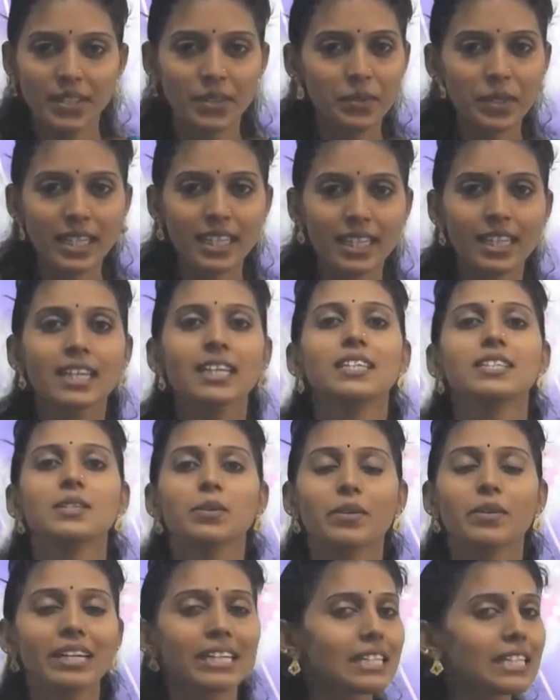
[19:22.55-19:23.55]
Okay,
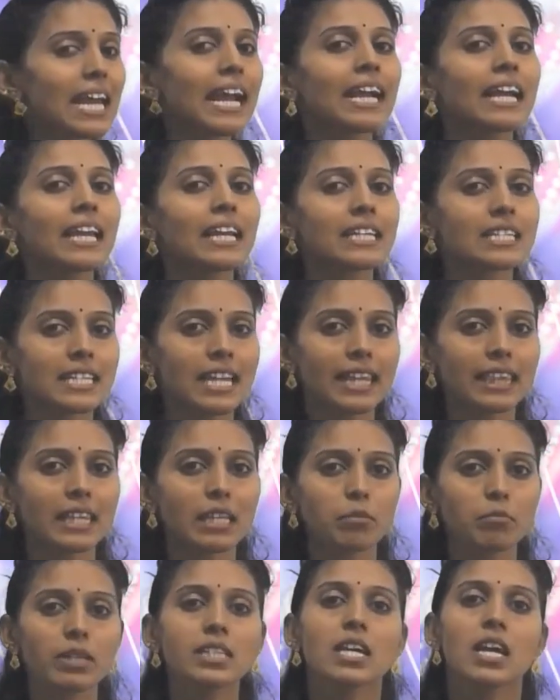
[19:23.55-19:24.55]
so rectangle is
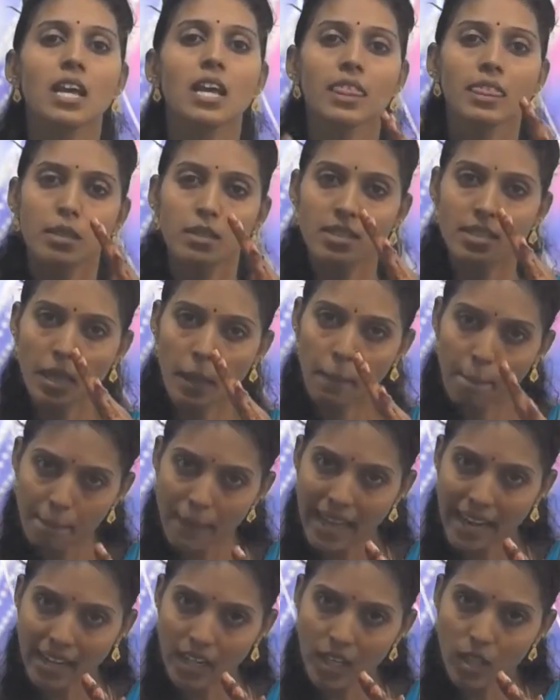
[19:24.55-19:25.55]
nothing but the same
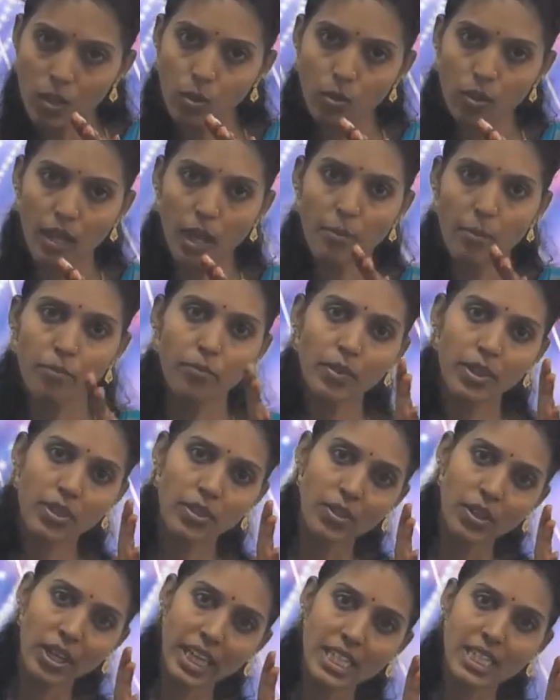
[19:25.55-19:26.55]
parallelogram
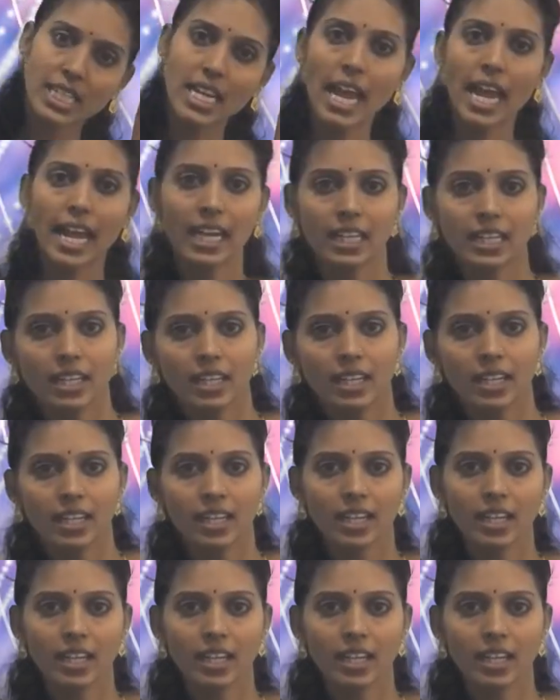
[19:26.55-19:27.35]
with right angle.